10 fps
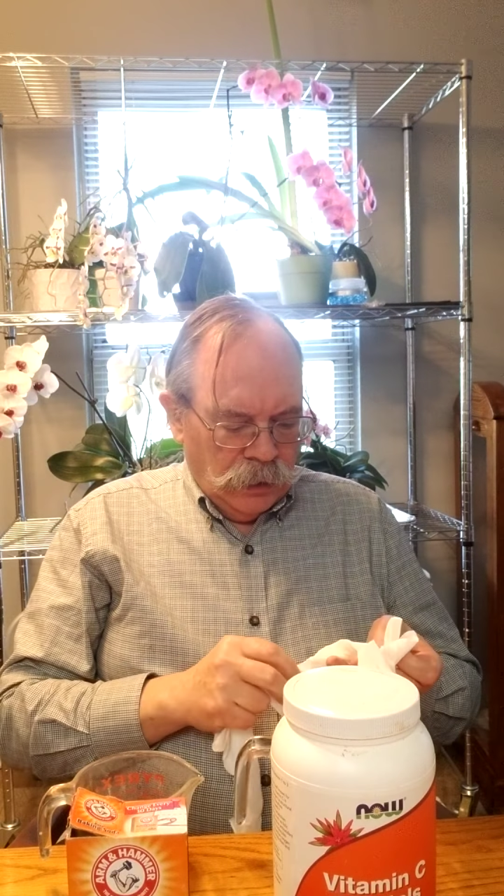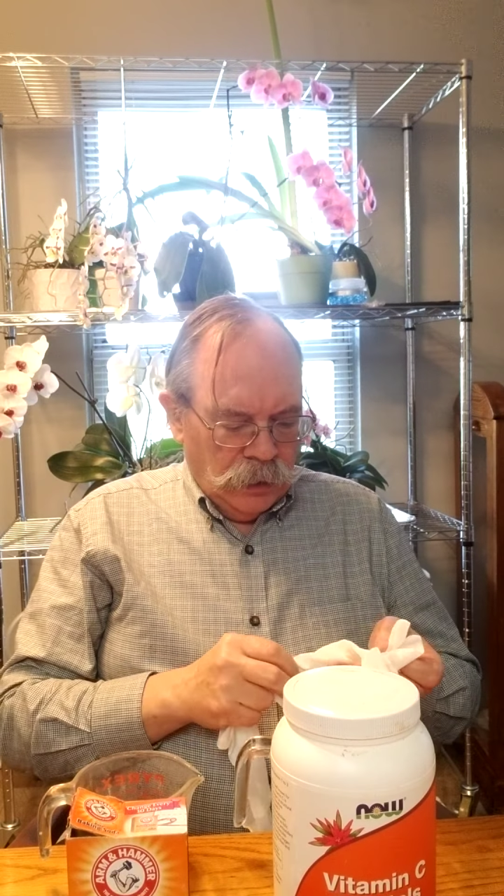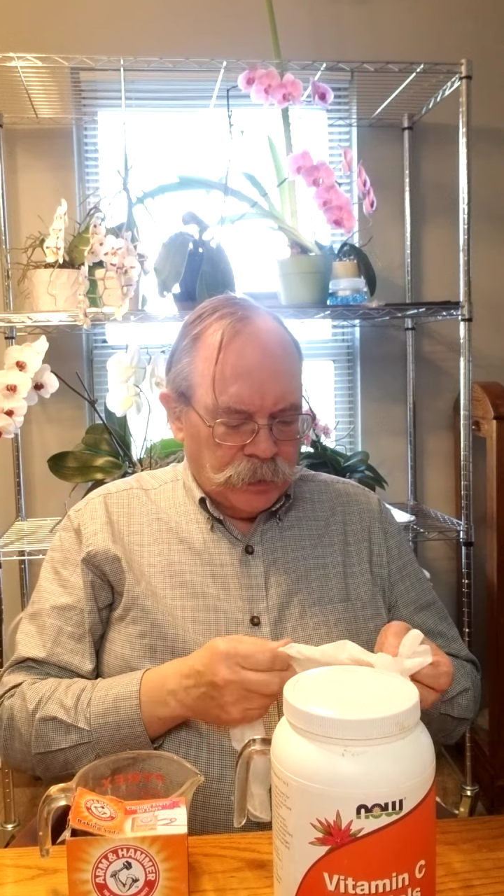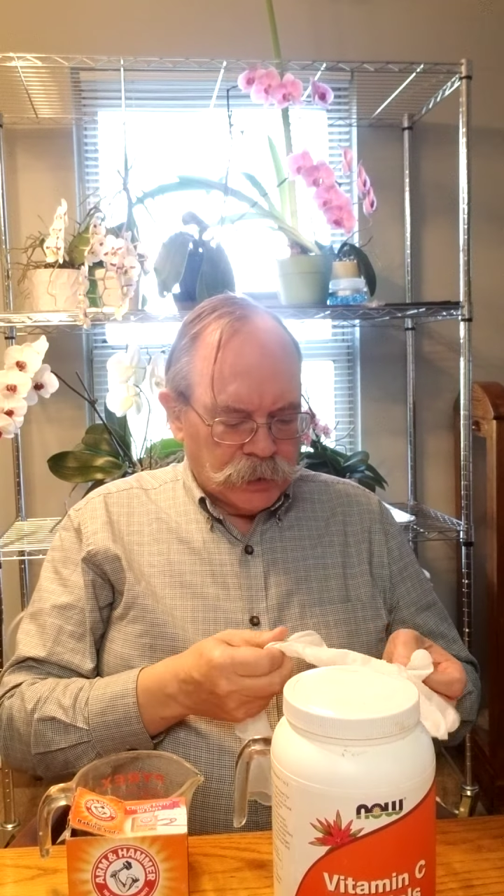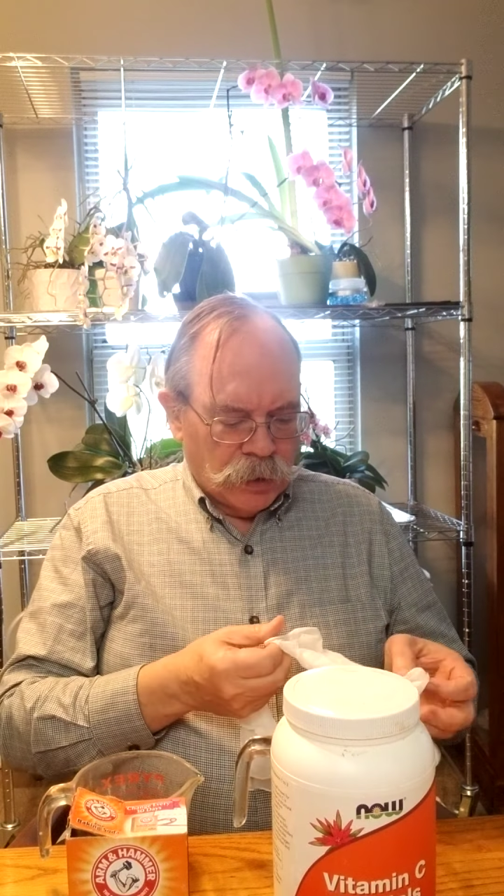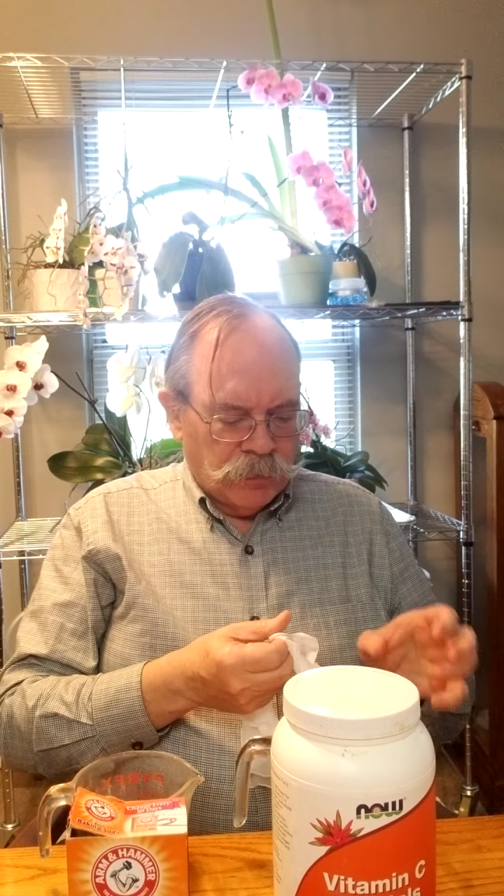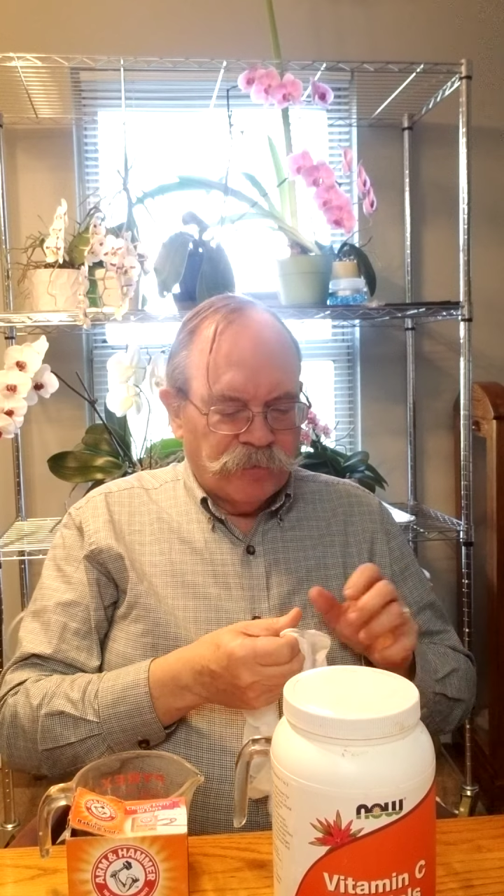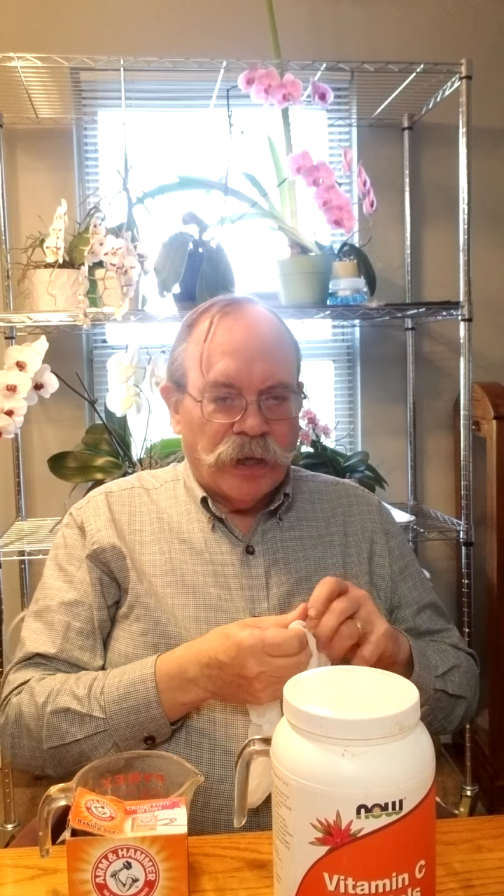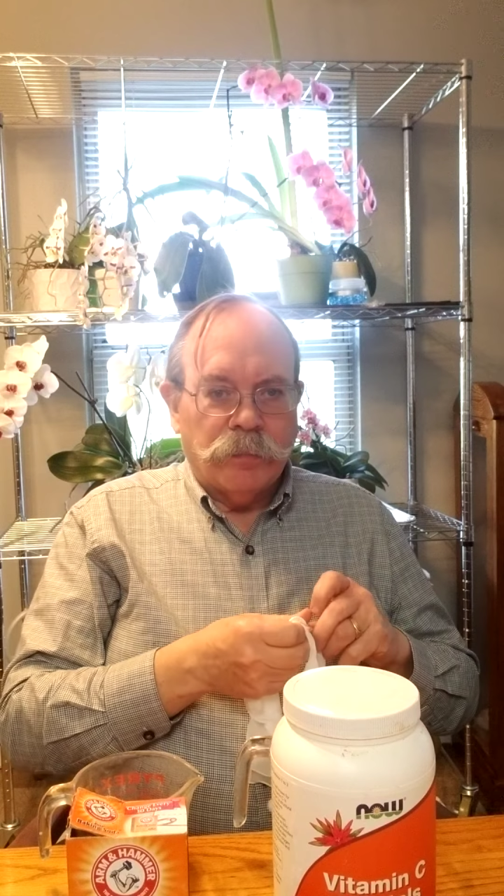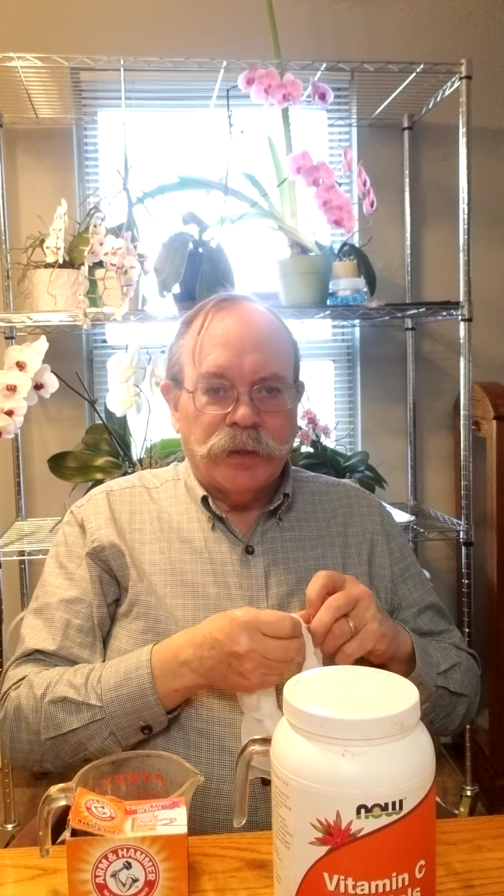liposomal
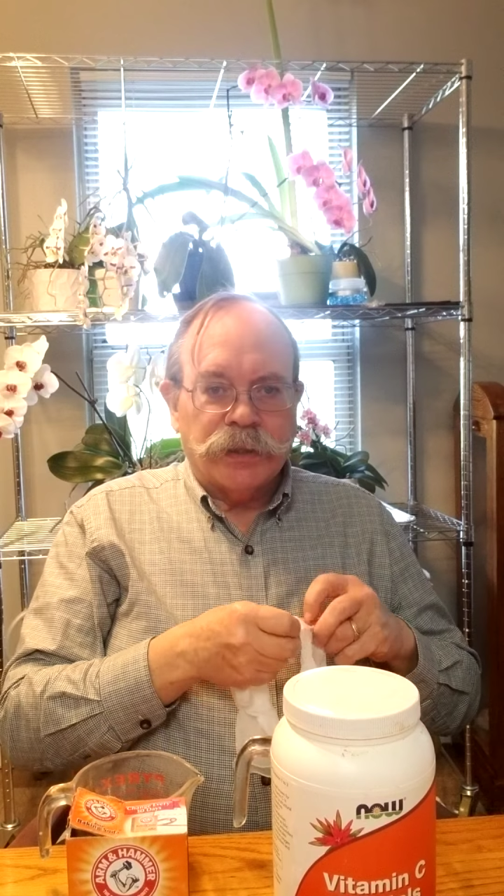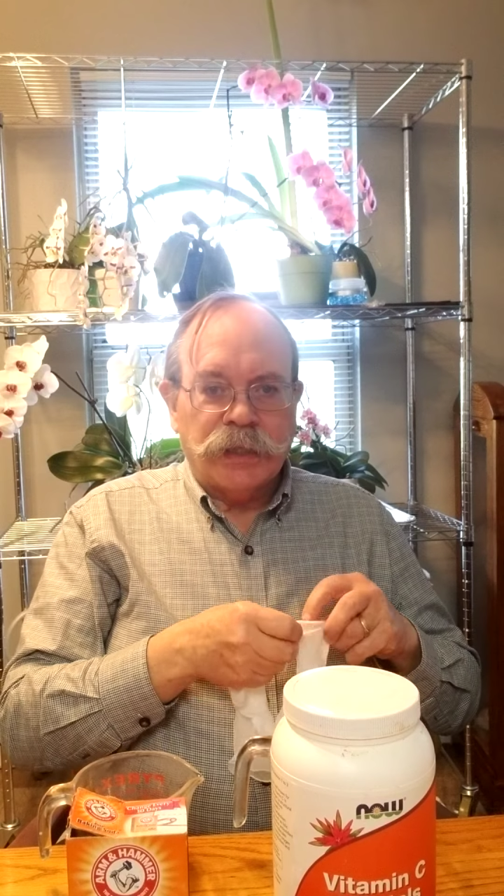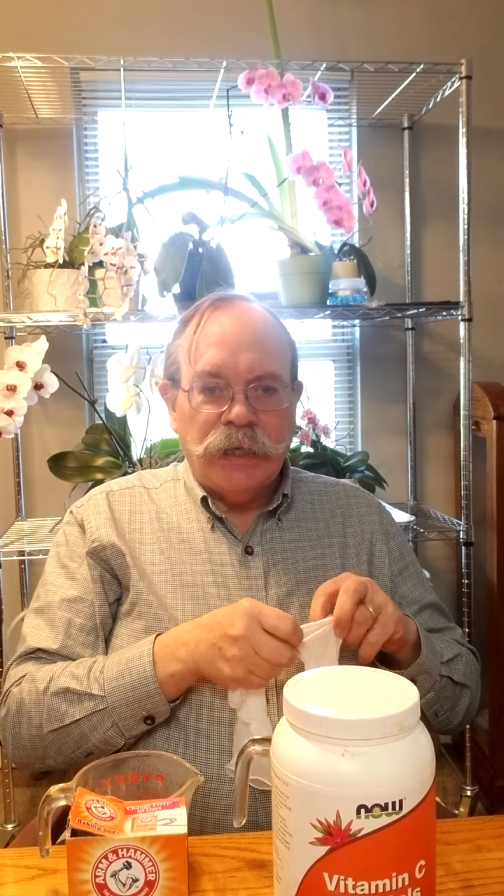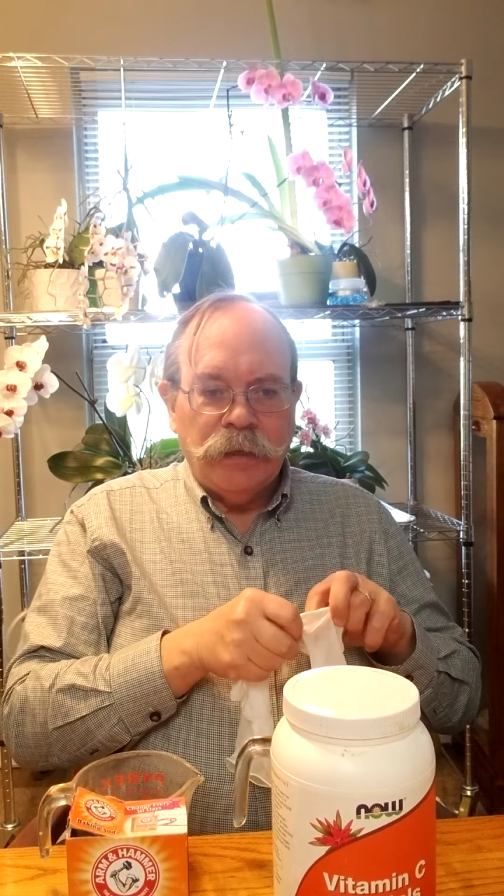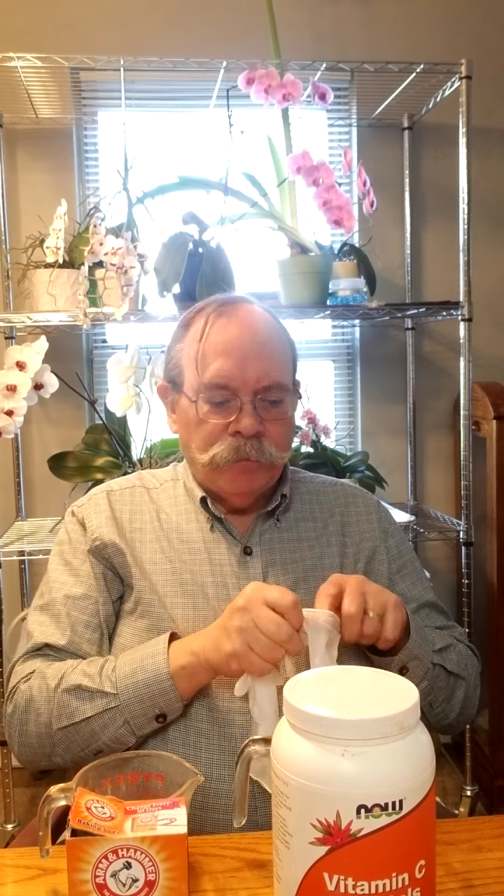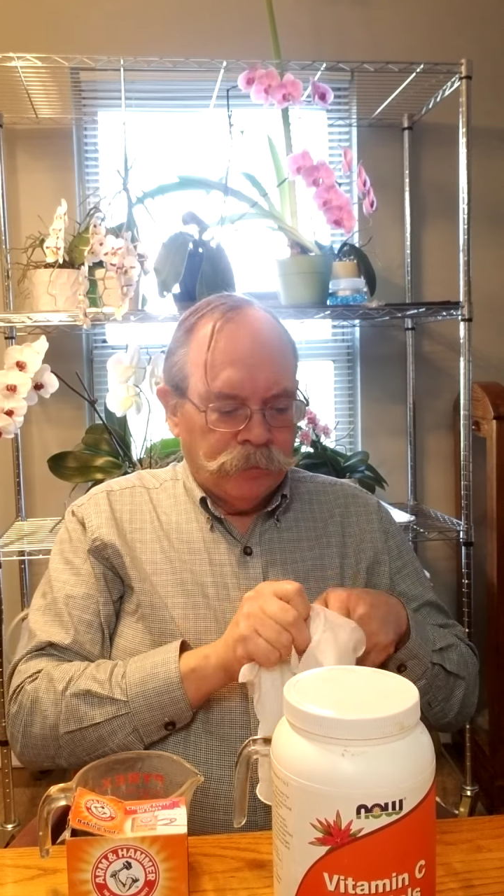vitamin C,